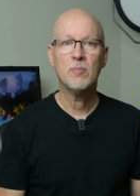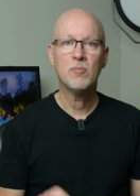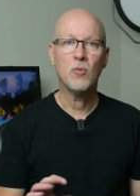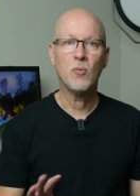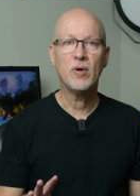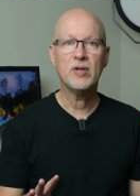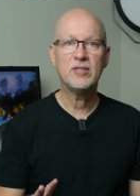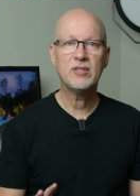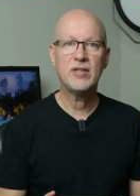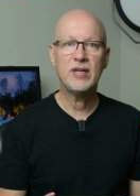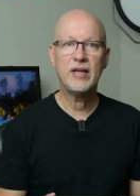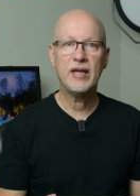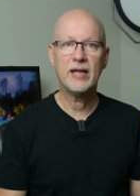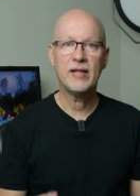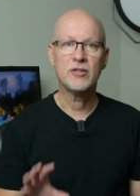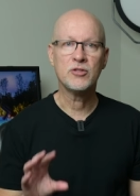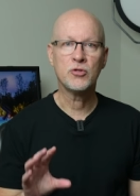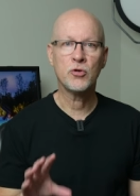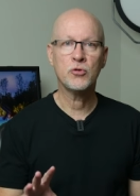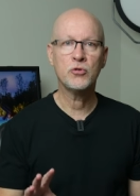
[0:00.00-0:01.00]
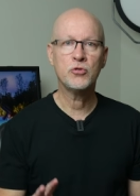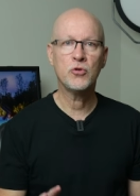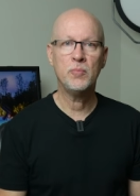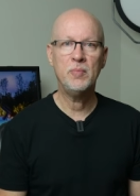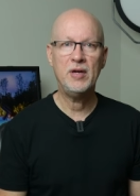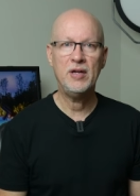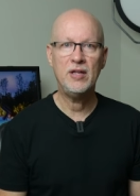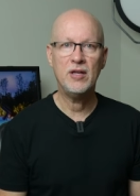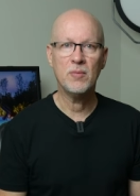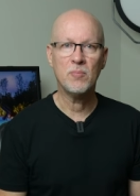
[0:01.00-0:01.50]
But once again, social
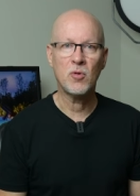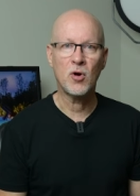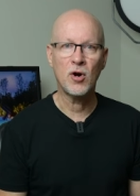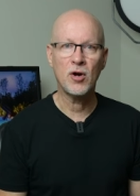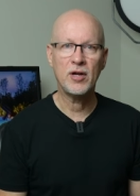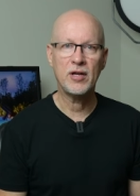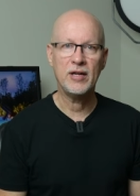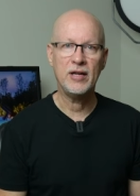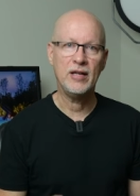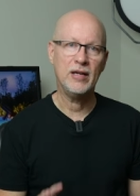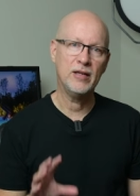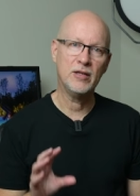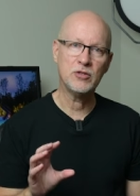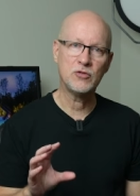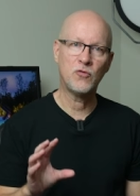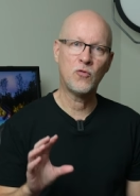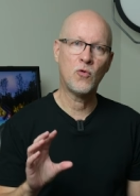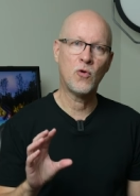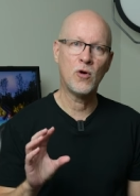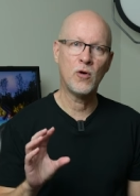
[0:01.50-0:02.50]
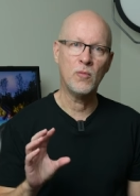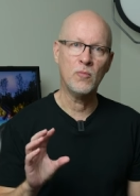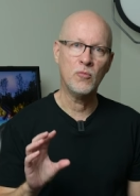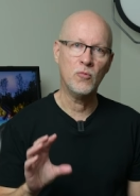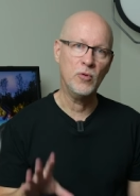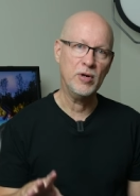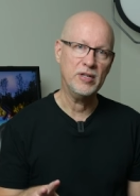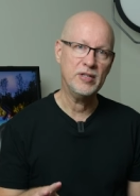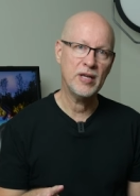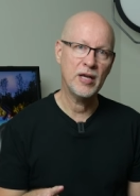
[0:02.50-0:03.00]
media marketing is for
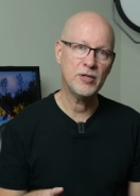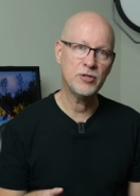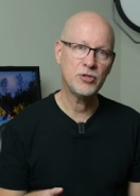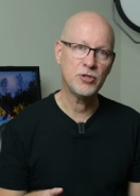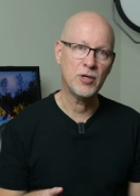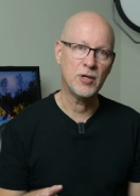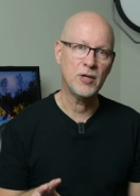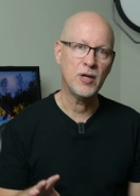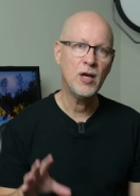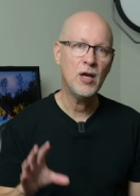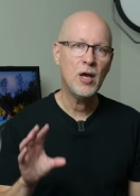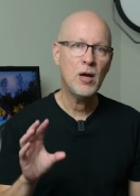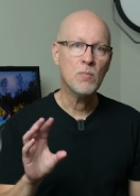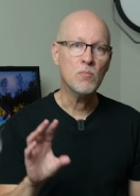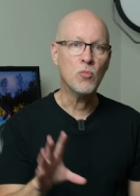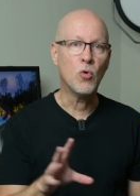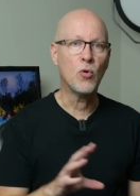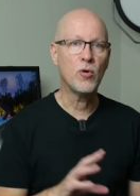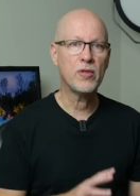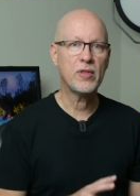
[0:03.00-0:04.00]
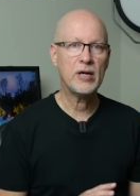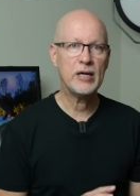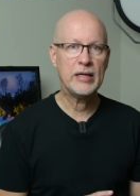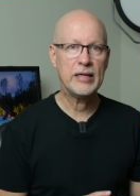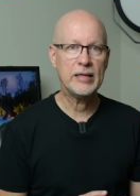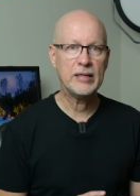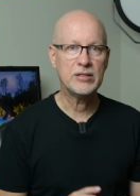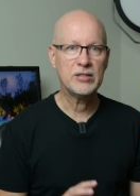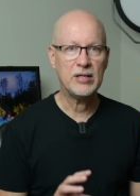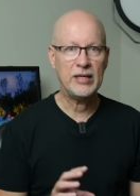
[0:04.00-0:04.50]
retention more than it
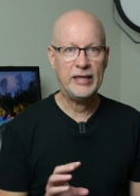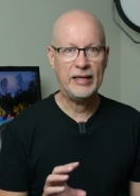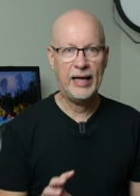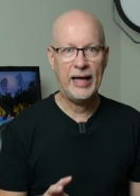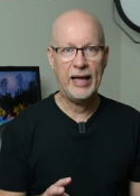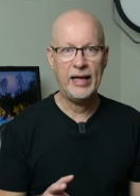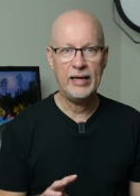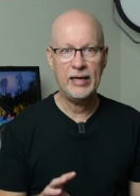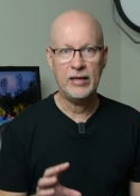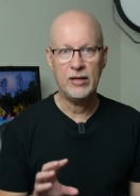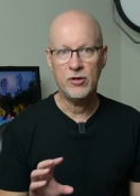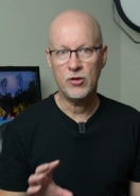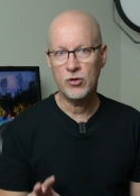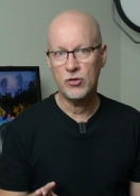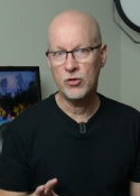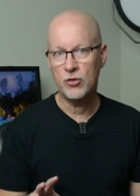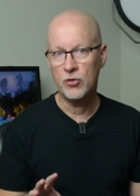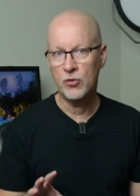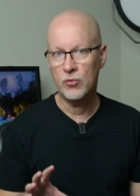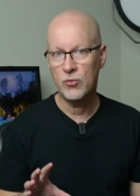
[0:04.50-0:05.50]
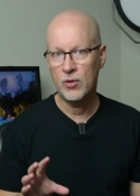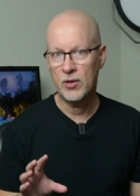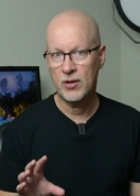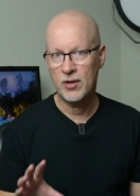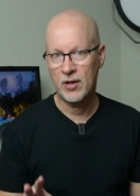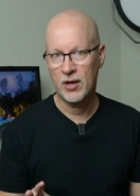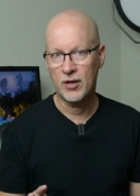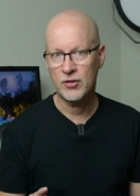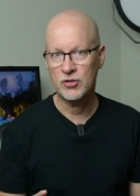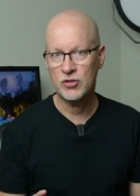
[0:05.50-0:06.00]
is gaining new
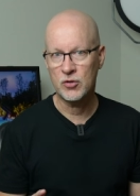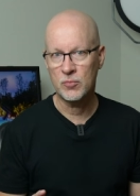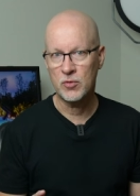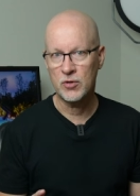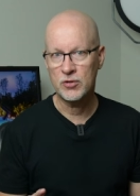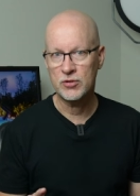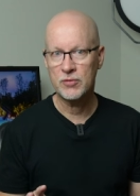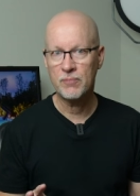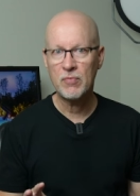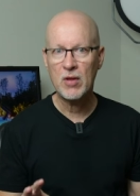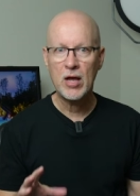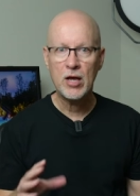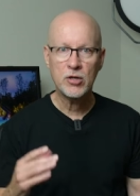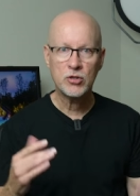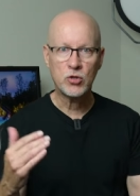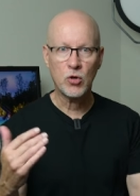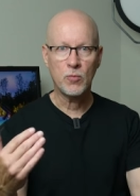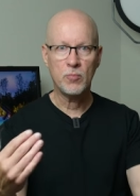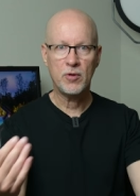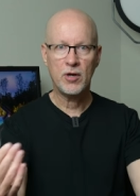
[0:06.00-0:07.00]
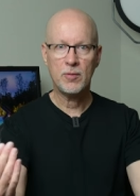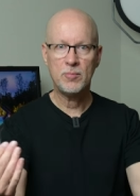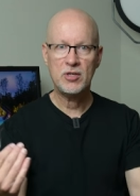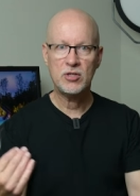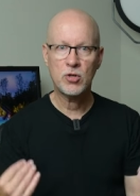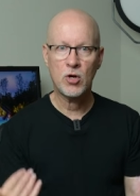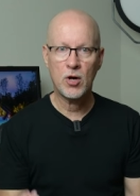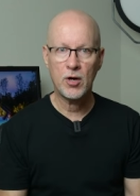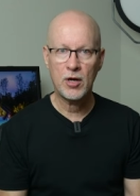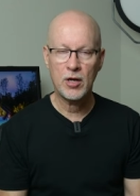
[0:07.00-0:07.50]
customers. So I'm going to be
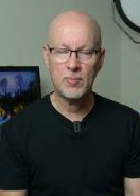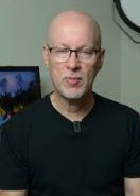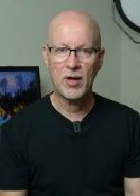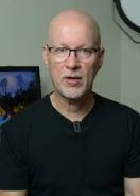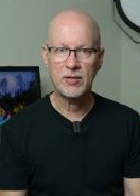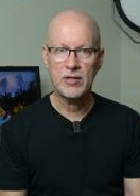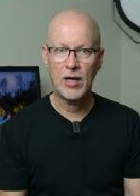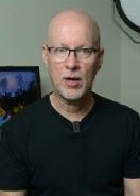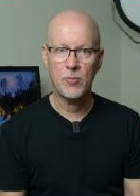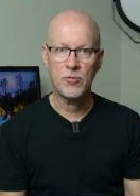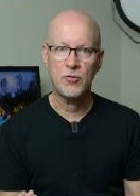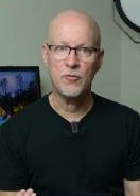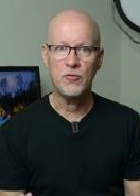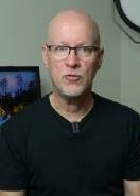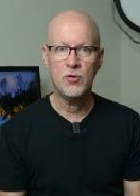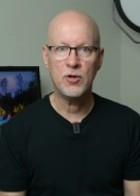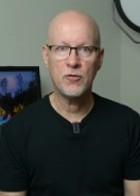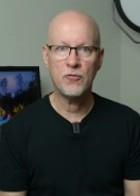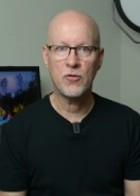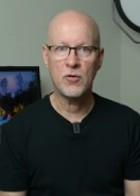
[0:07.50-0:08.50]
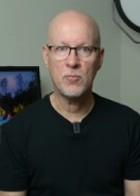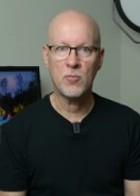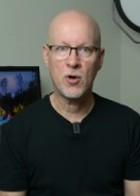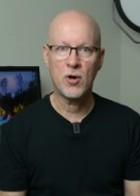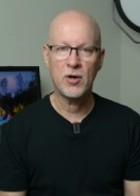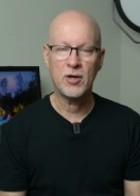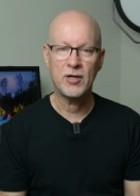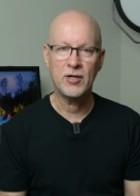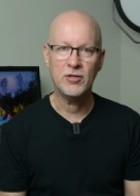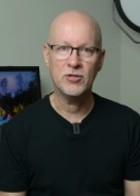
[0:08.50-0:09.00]
talking about that with a few different
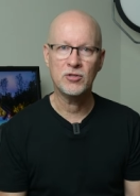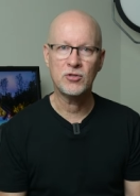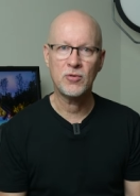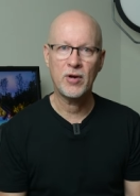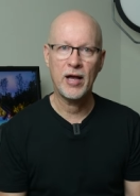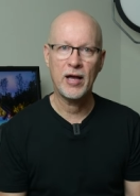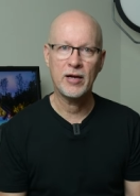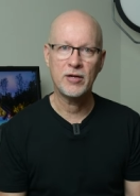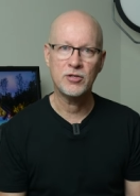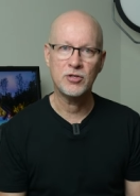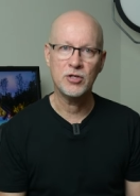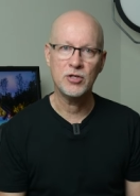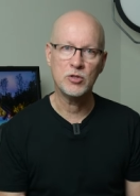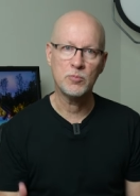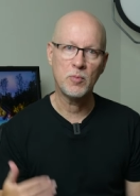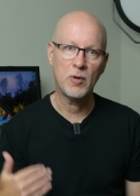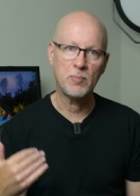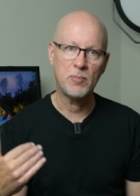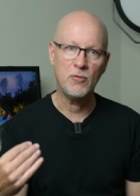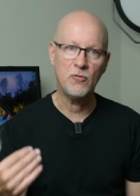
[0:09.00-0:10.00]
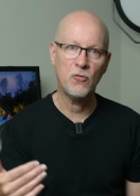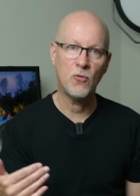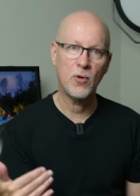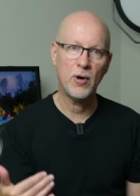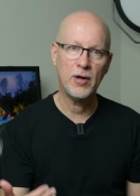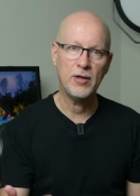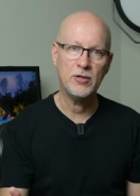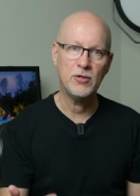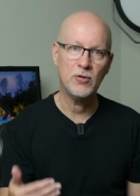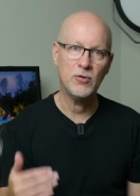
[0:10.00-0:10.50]
marketing strategies. But
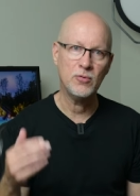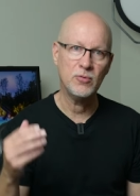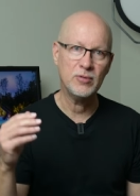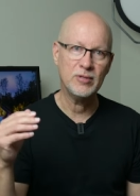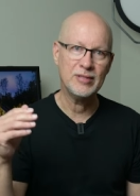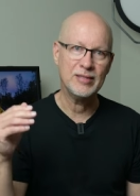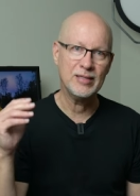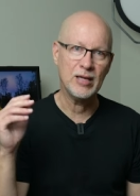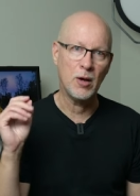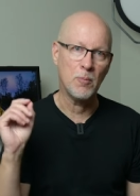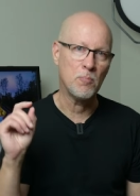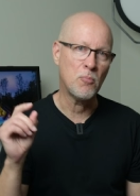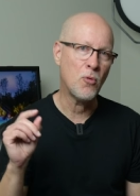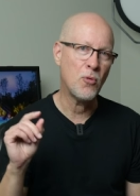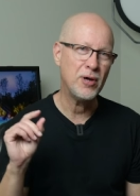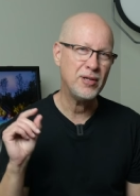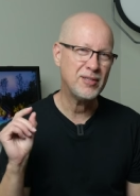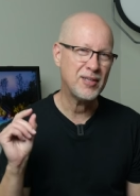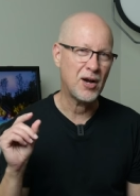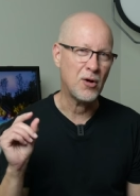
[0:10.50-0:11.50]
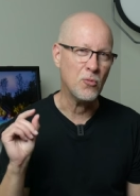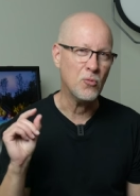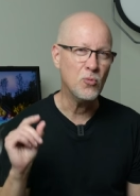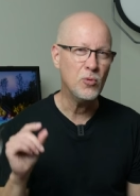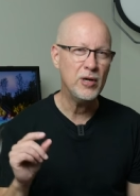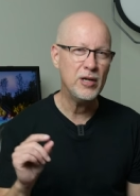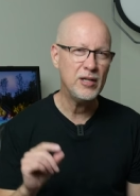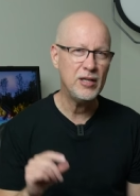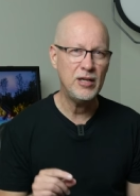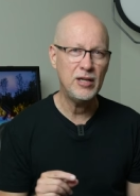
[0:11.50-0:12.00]
before I do, a point that I
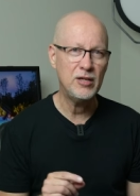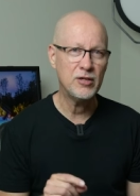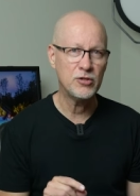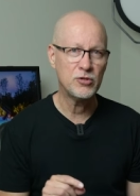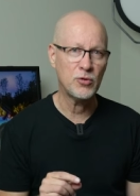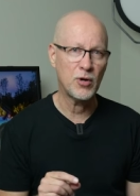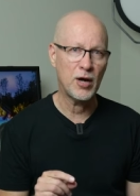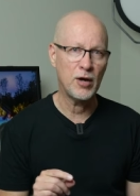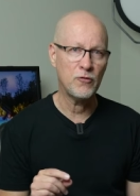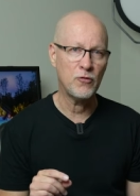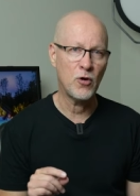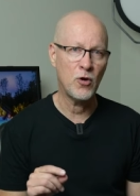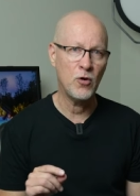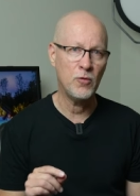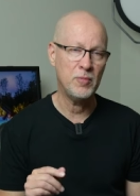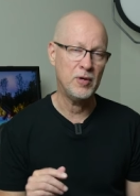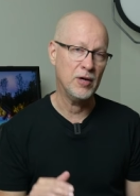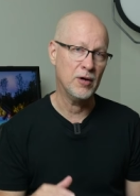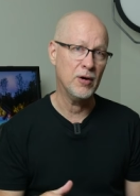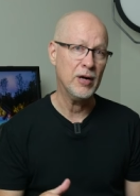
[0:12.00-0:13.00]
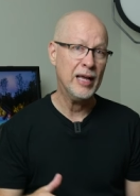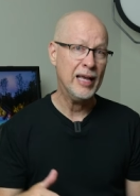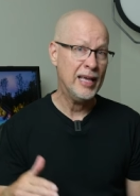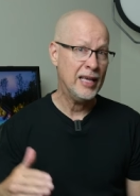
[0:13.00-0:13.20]
really need to drive home here,